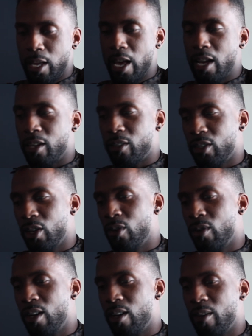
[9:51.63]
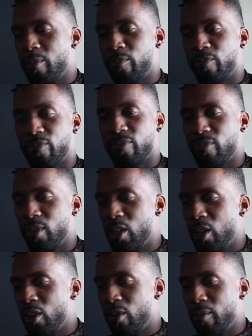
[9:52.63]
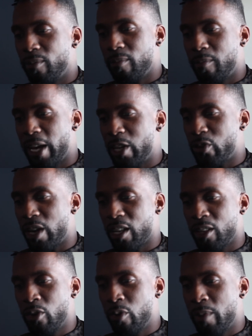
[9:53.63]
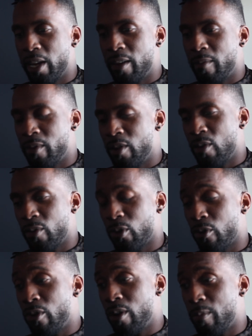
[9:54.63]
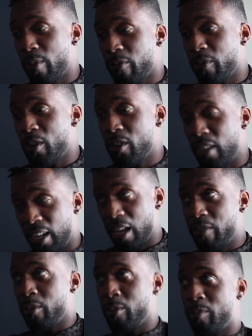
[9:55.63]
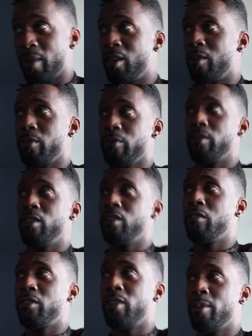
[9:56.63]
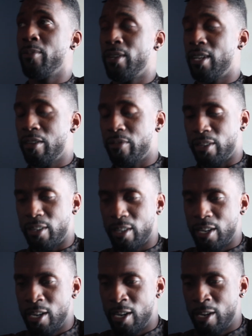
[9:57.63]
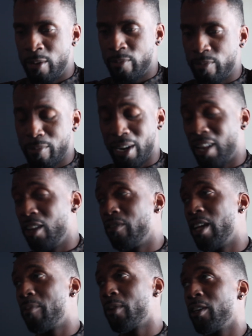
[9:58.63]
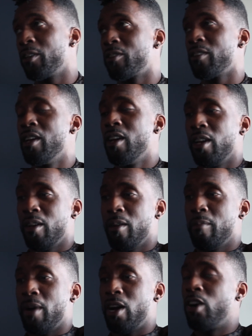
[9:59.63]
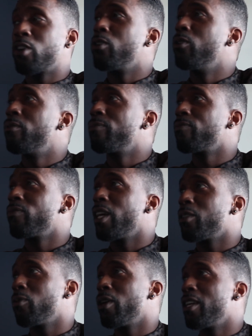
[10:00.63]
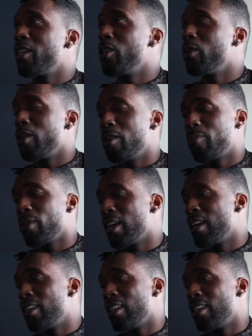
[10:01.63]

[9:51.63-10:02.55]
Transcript: Yeah. So backtrack a little bit. Growing up, at first 11 was my number. Really, number 11. But I love that because my uncle, that's what he played in